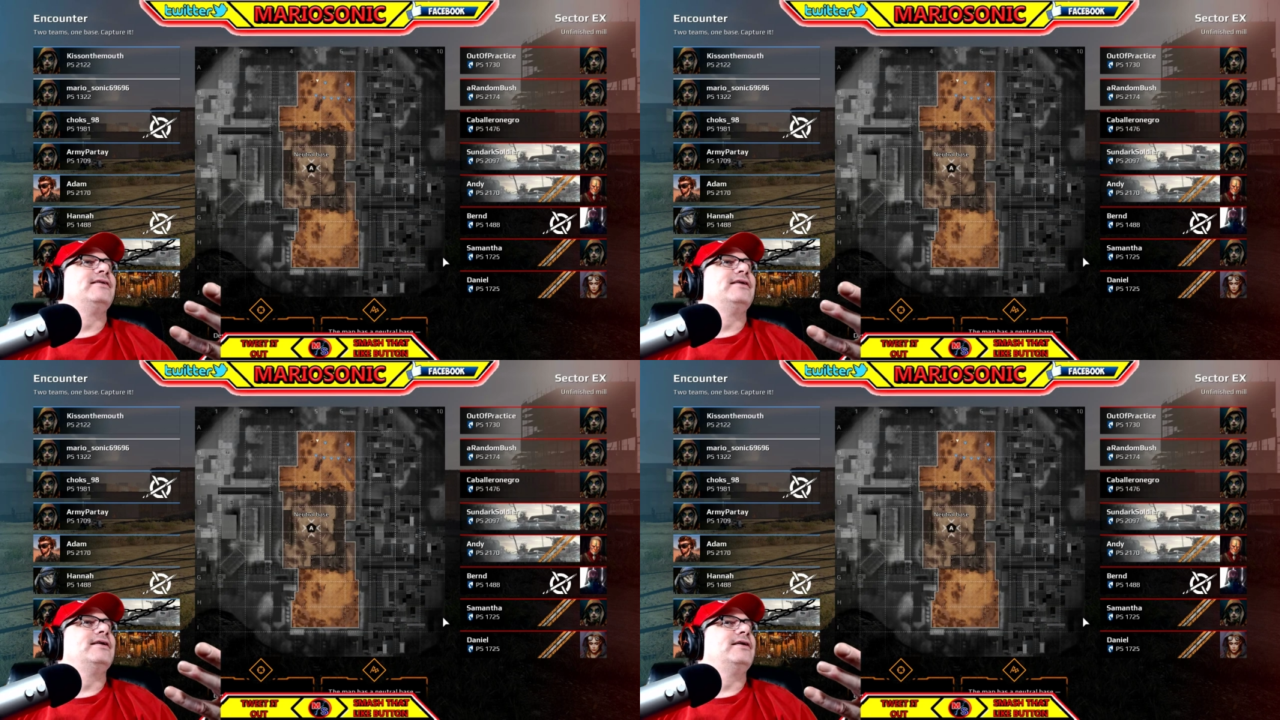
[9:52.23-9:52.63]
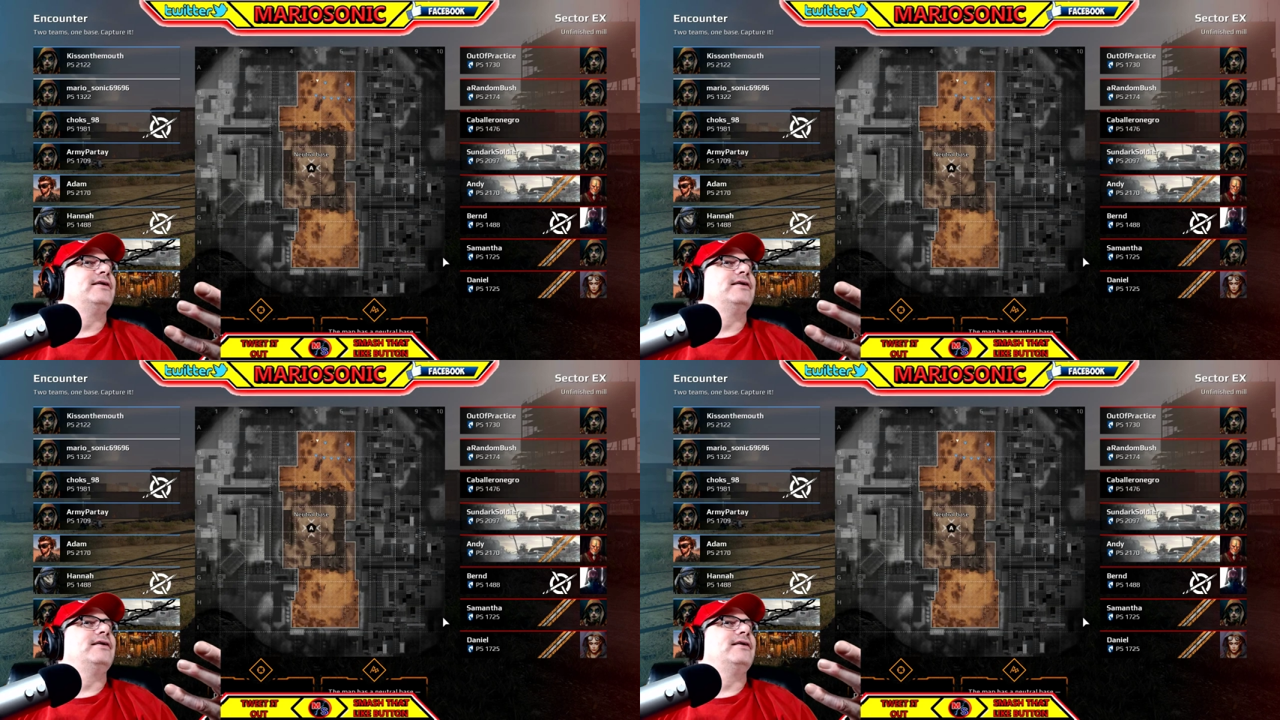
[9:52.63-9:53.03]

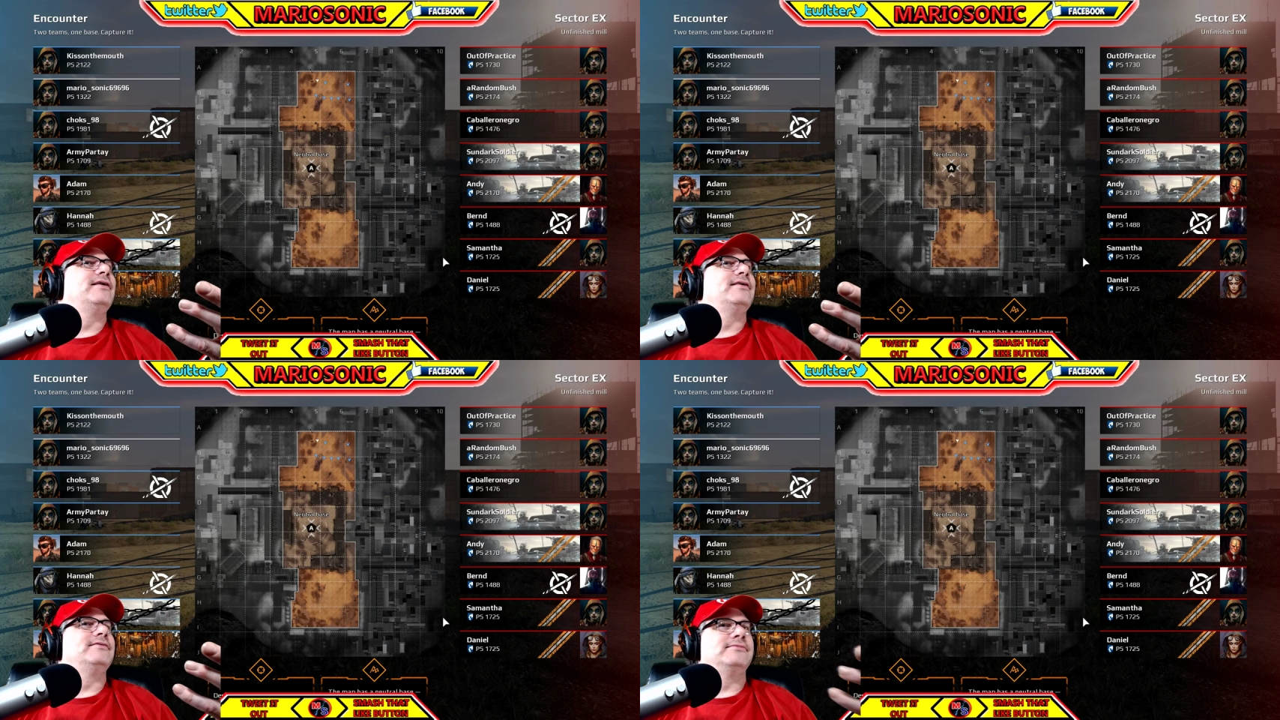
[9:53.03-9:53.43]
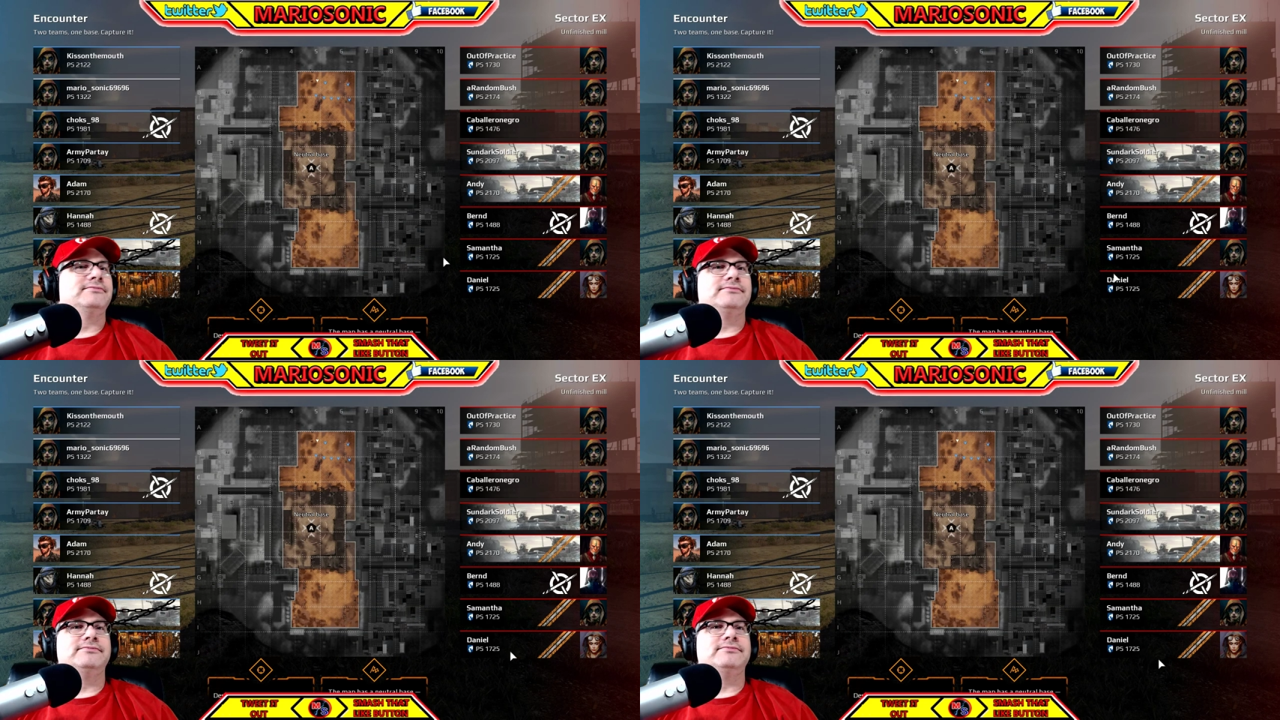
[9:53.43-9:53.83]

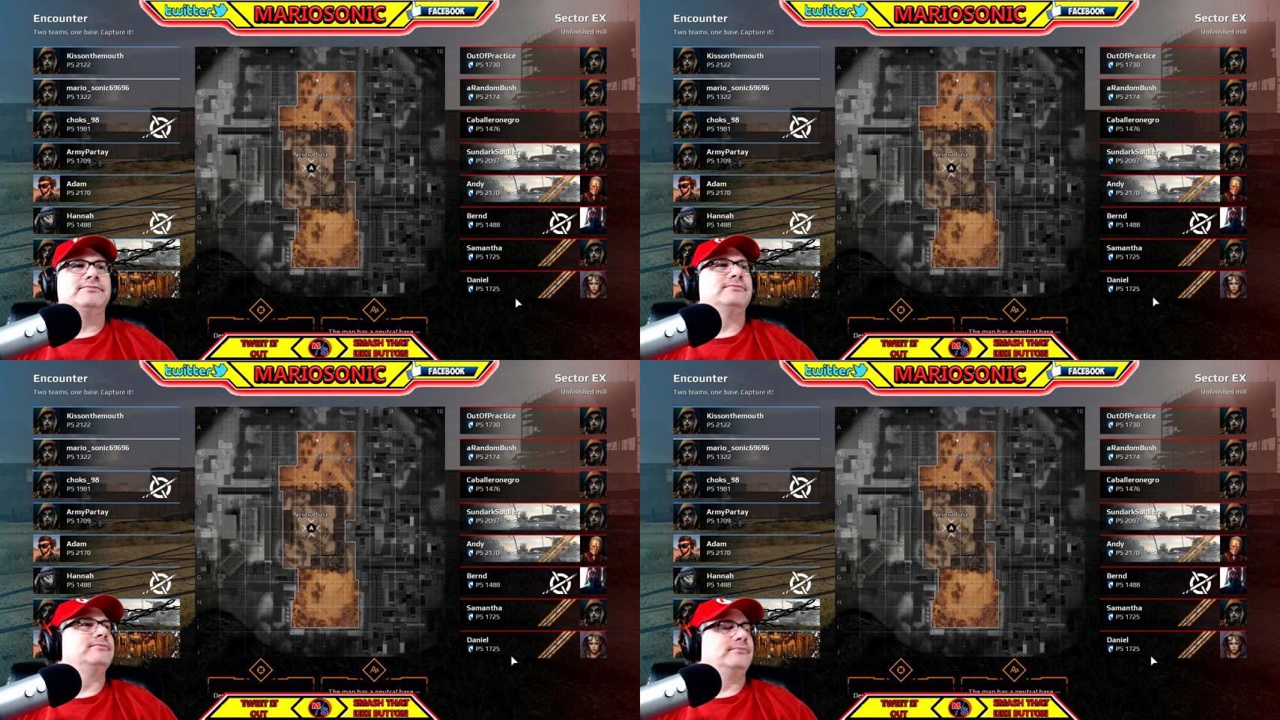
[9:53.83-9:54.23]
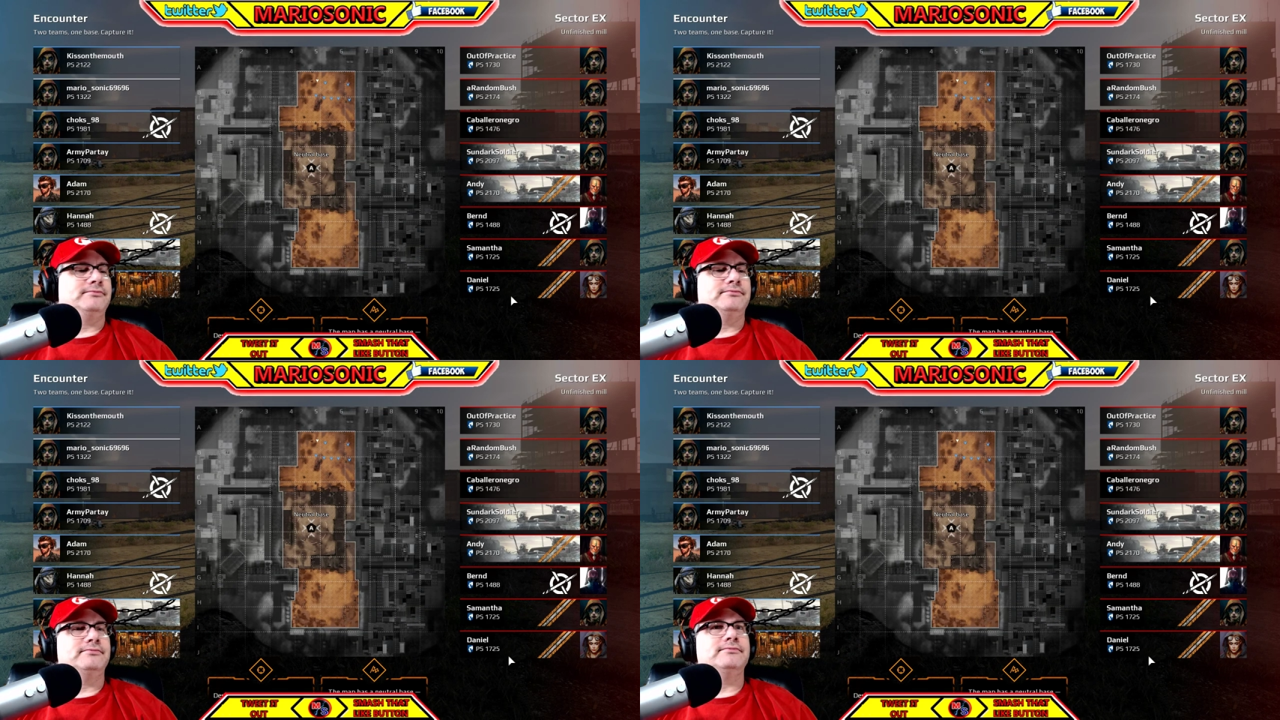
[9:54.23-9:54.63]

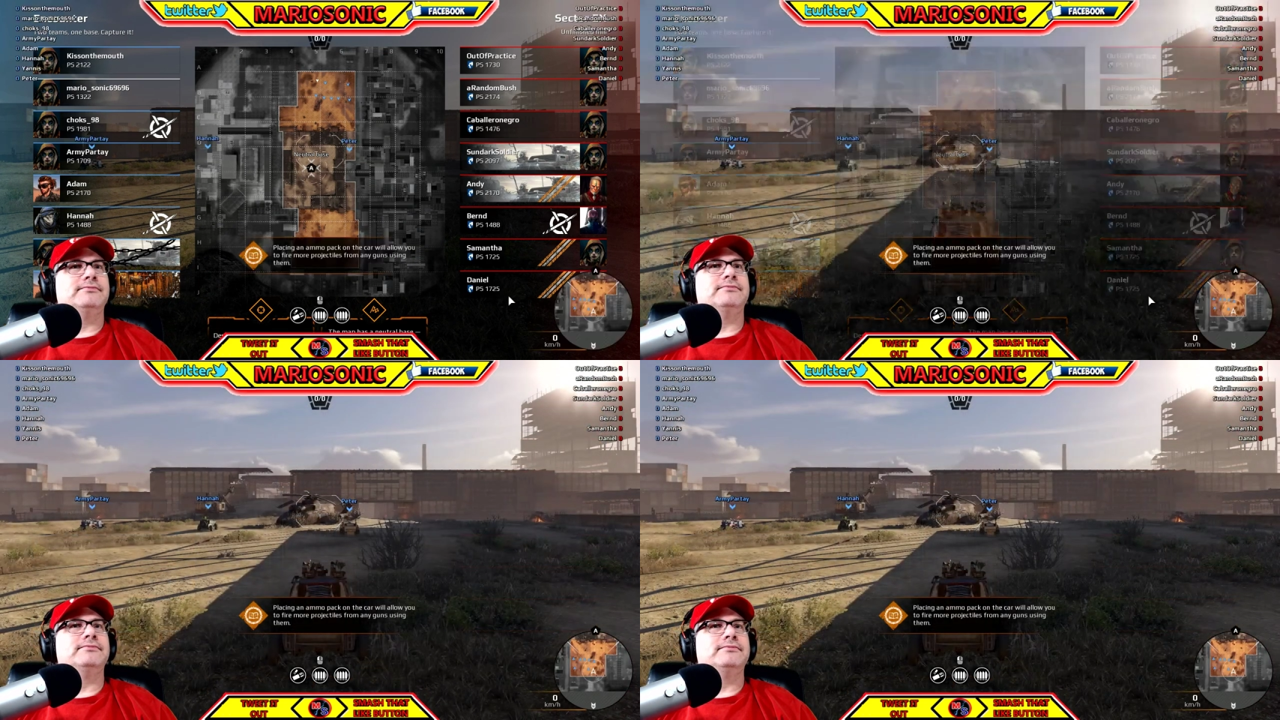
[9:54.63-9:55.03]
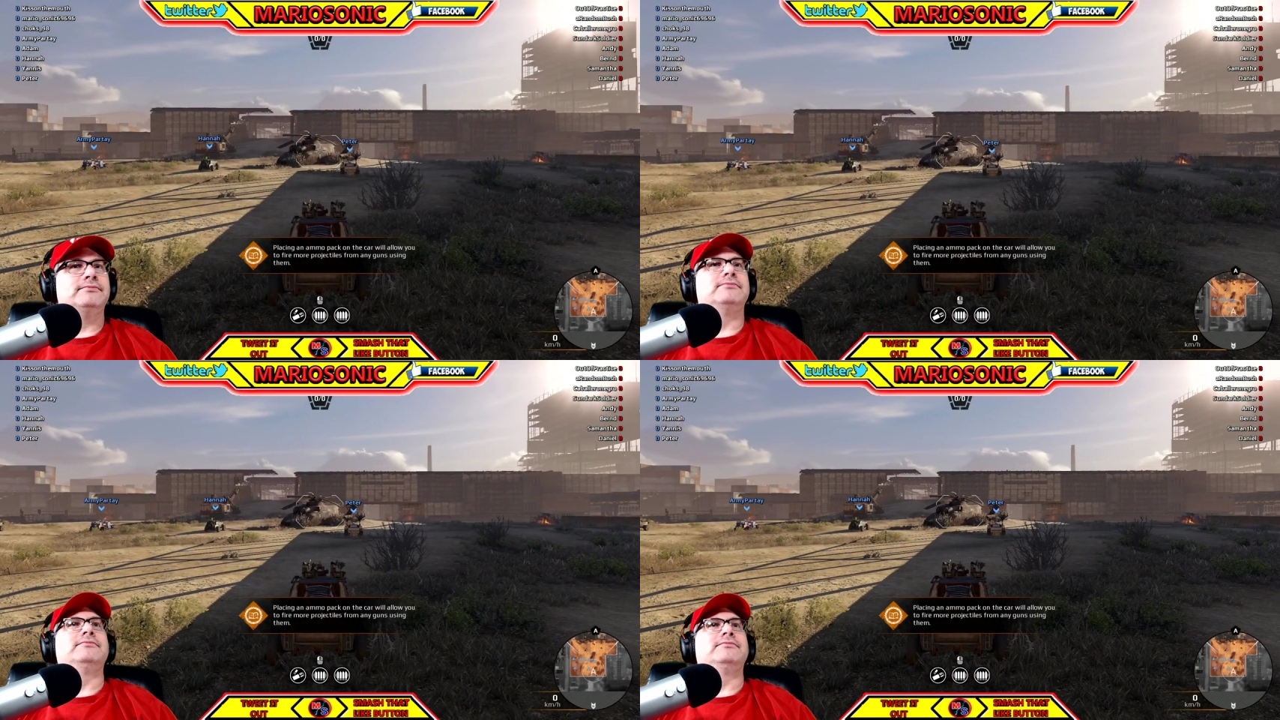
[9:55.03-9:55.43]

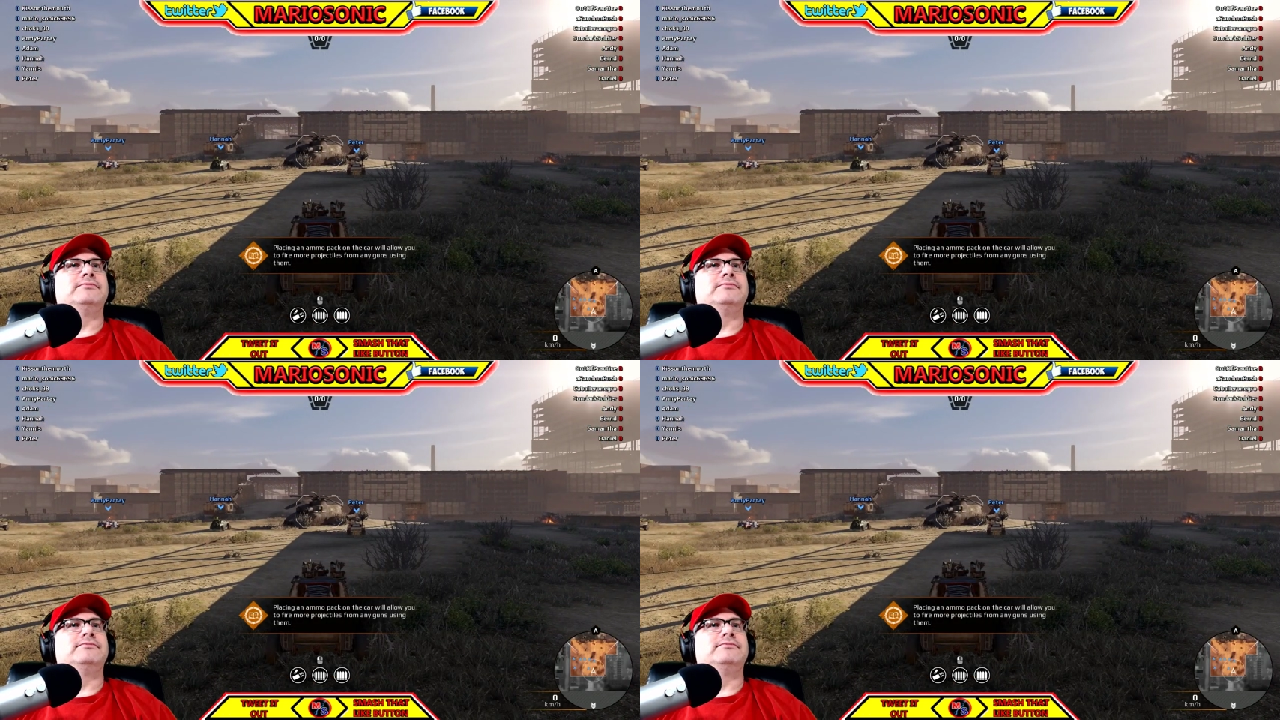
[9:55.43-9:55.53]
Nothing is said.